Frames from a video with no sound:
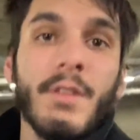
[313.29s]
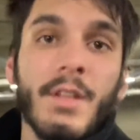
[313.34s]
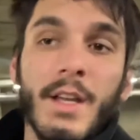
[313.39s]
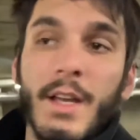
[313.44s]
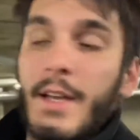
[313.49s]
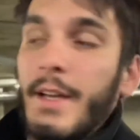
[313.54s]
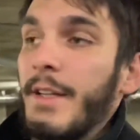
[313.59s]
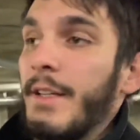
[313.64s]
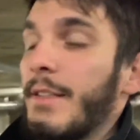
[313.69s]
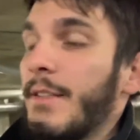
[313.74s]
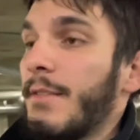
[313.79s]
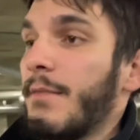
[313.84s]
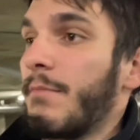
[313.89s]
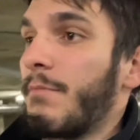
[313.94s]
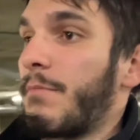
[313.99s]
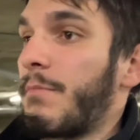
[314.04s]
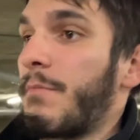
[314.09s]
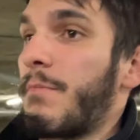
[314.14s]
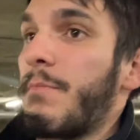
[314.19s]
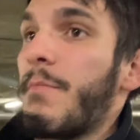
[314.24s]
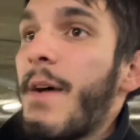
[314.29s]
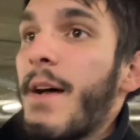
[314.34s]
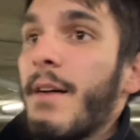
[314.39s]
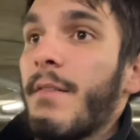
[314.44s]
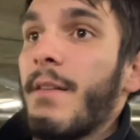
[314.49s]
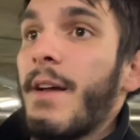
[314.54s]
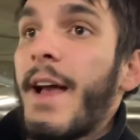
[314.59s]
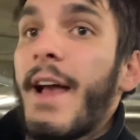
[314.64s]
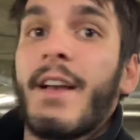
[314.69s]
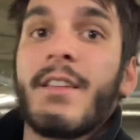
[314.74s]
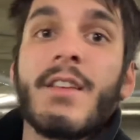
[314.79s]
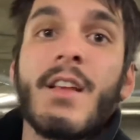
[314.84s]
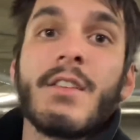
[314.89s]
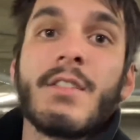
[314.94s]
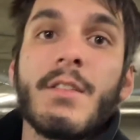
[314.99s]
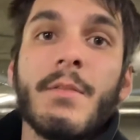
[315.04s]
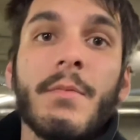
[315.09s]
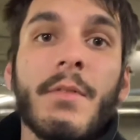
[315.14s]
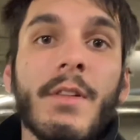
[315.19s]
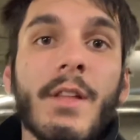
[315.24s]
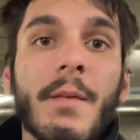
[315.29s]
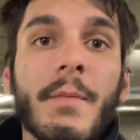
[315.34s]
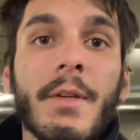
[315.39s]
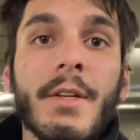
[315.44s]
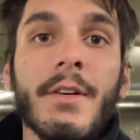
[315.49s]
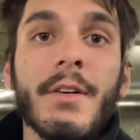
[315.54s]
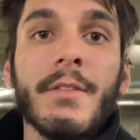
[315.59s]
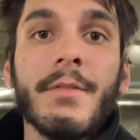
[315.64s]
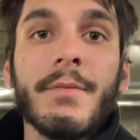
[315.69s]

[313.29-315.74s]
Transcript: and accessible, let me know.